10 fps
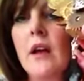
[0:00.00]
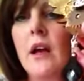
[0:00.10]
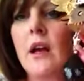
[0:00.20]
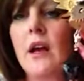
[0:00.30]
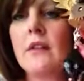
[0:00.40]

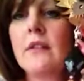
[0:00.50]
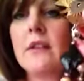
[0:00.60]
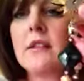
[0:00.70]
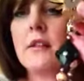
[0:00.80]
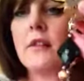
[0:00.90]
and
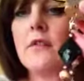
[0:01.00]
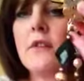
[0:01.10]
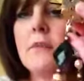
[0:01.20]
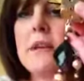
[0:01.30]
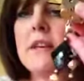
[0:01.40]
this
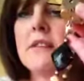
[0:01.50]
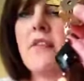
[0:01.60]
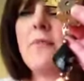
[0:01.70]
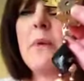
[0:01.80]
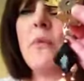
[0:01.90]
lovely piece that
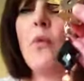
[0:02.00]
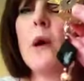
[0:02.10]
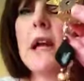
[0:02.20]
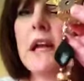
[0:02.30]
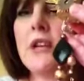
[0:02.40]
I've been
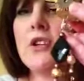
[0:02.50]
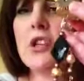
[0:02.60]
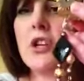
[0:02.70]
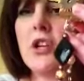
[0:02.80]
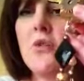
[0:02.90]
waiting
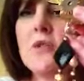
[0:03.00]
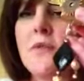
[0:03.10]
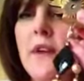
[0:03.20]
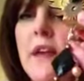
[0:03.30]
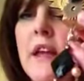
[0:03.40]
to use
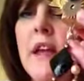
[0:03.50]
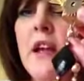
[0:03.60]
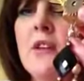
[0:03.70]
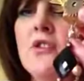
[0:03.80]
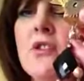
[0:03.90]
for
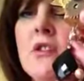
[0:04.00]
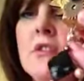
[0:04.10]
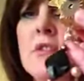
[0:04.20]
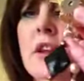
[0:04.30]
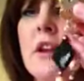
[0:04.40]

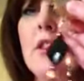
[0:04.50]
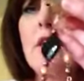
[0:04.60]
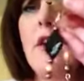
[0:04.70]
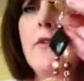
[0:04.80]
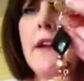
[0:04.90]
ages, and I
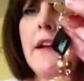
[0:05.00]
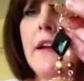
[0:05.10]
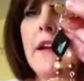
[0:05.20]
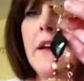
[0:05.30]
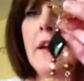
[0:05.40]
love it.